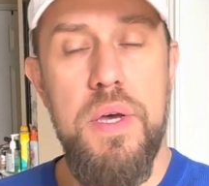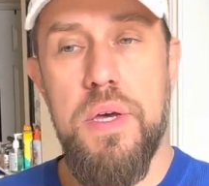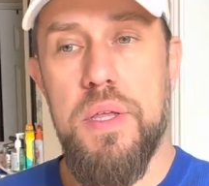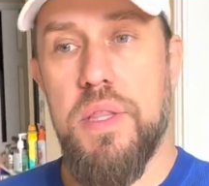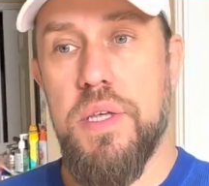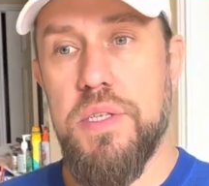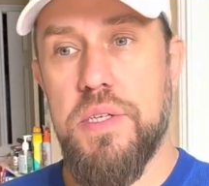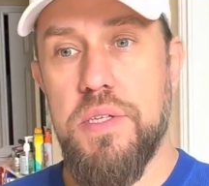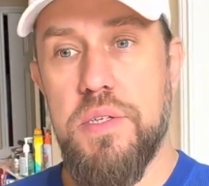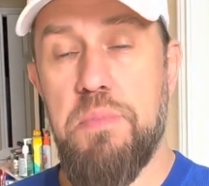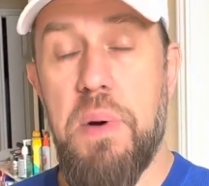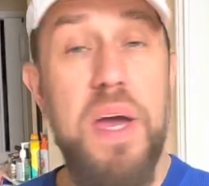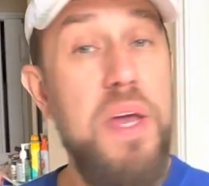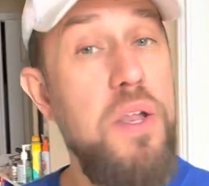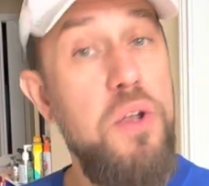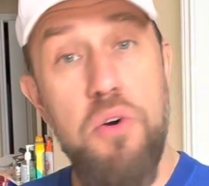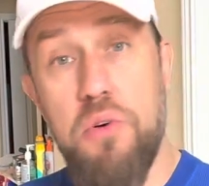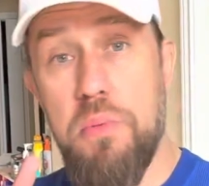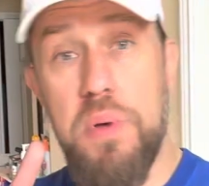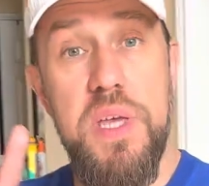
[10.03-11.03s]
This is by
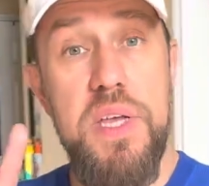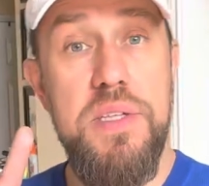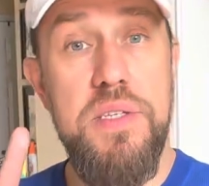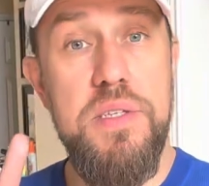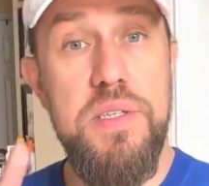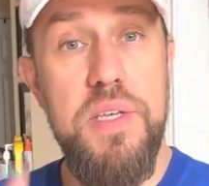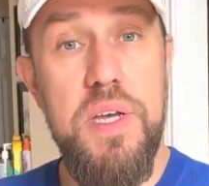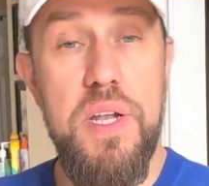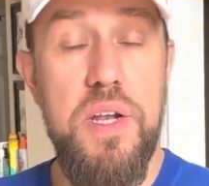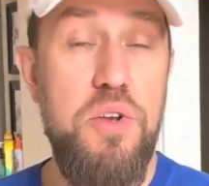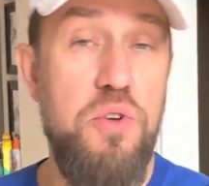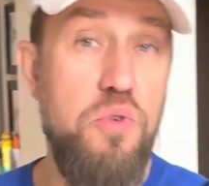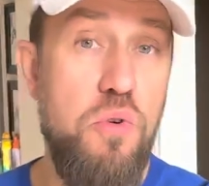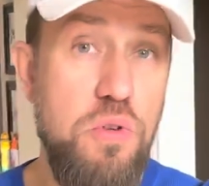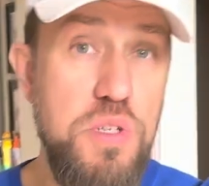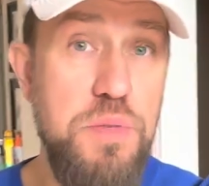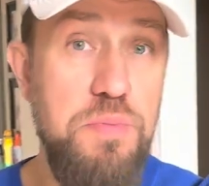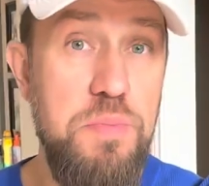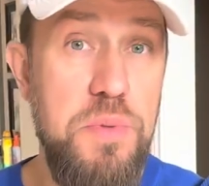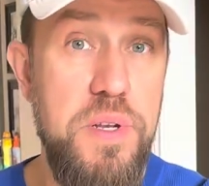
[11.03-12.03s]
no means an
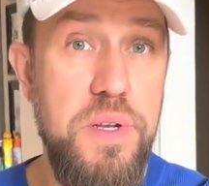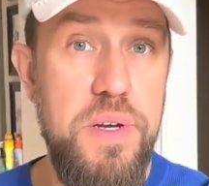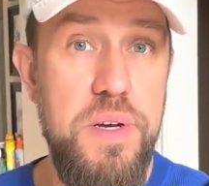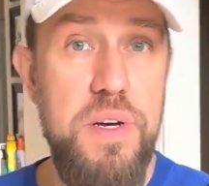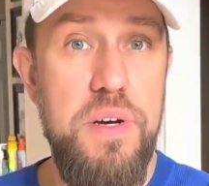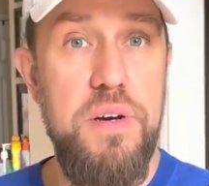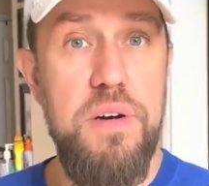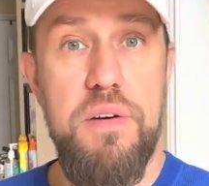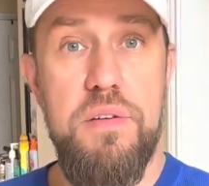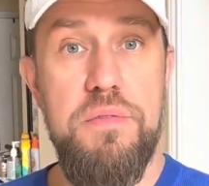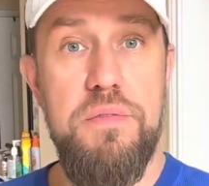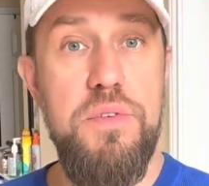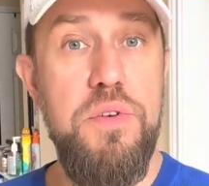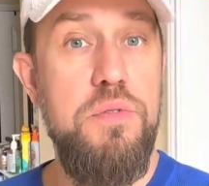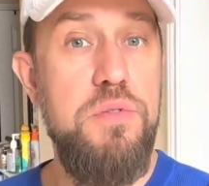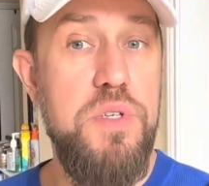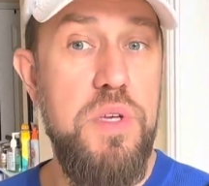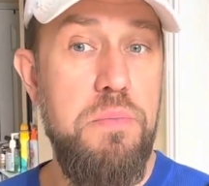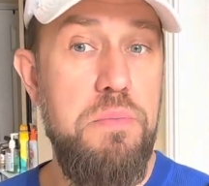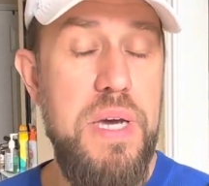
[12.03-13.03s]
endorsement of
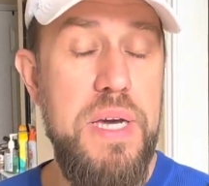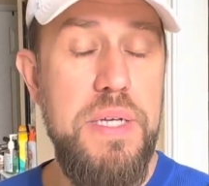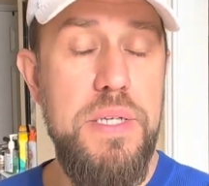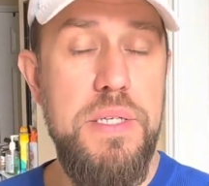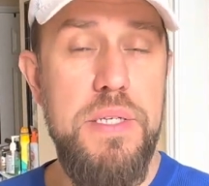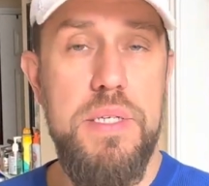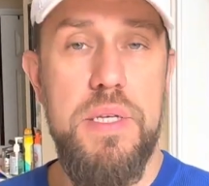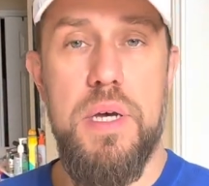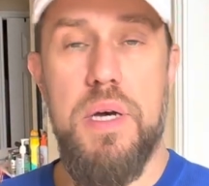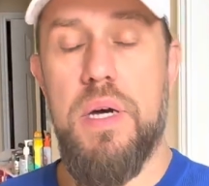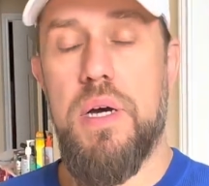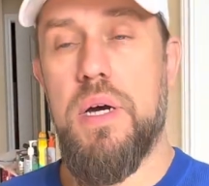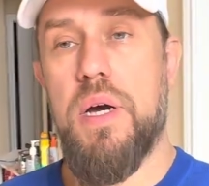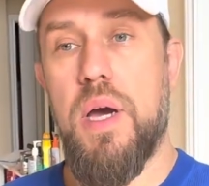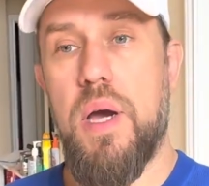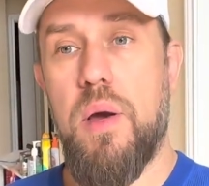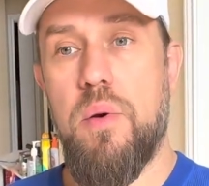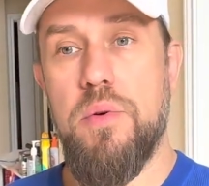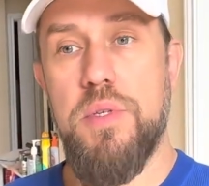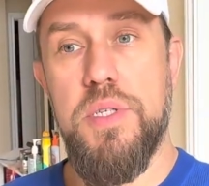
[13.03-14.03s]
using PEX. Uh,
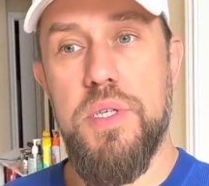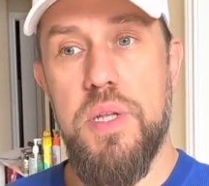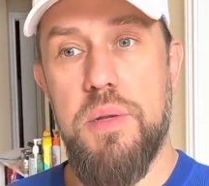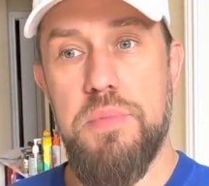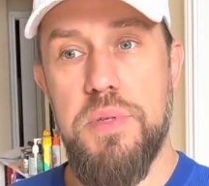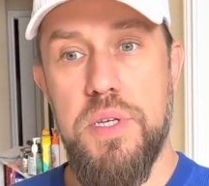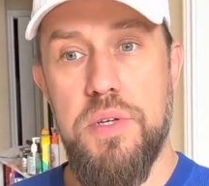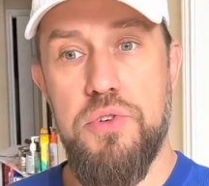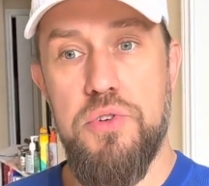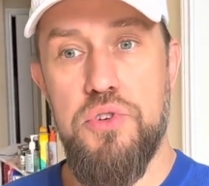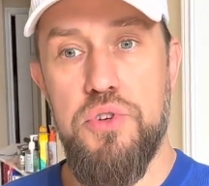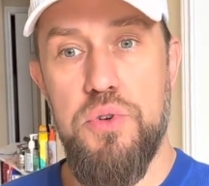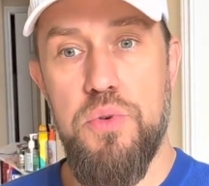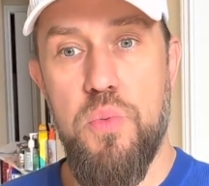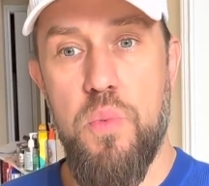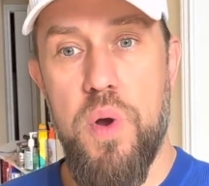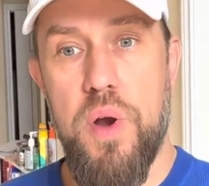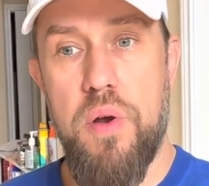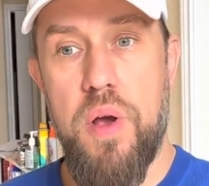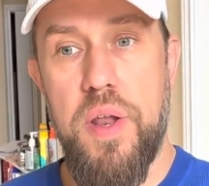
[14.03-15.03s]
I was in a position
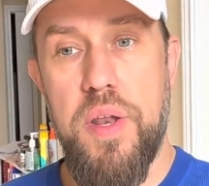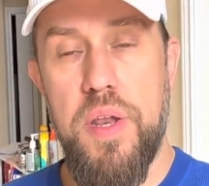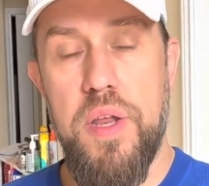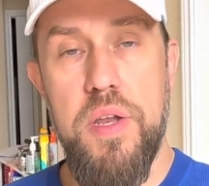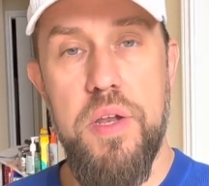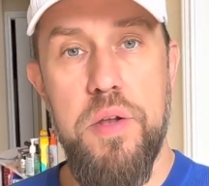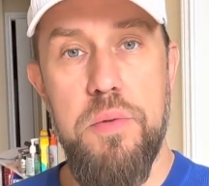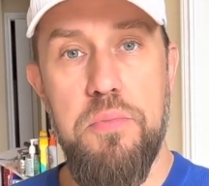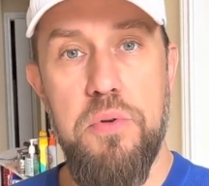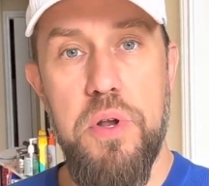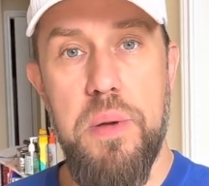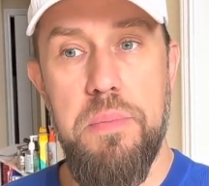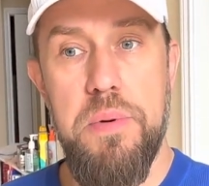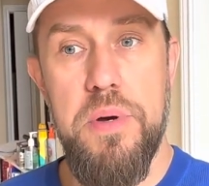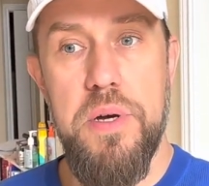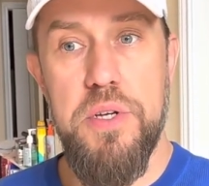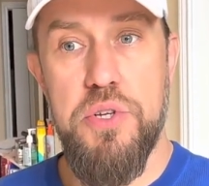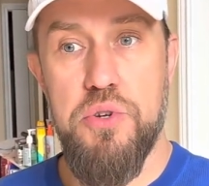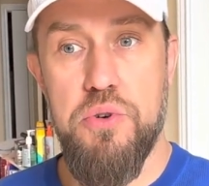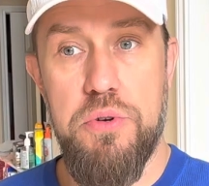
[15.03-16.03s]
where I needed to put up
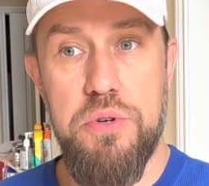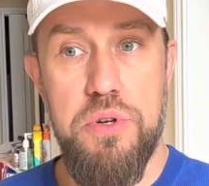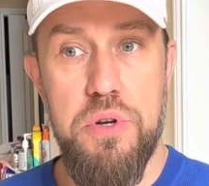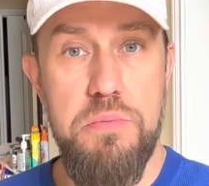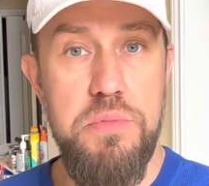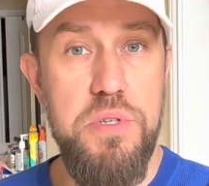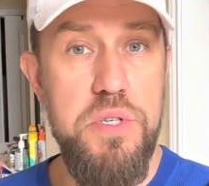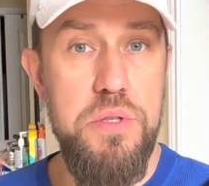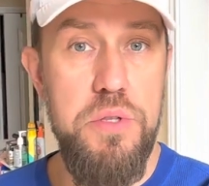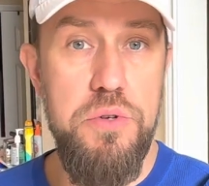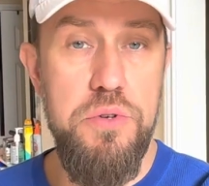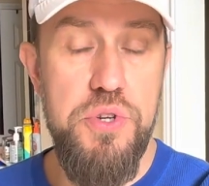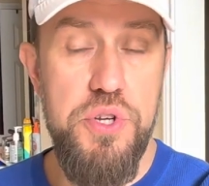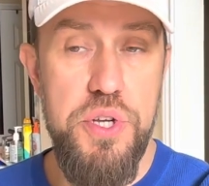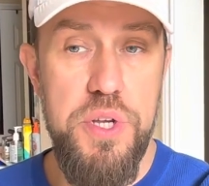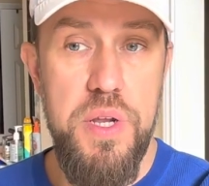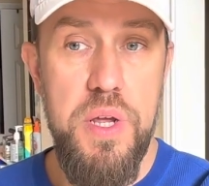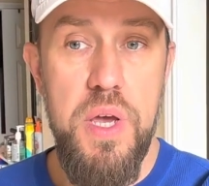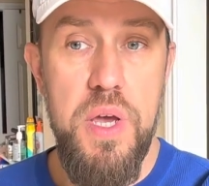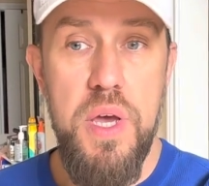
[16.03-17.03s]
a short-term
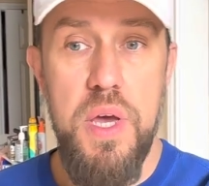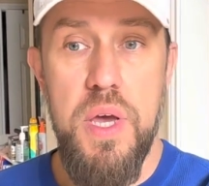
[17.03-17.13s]
solution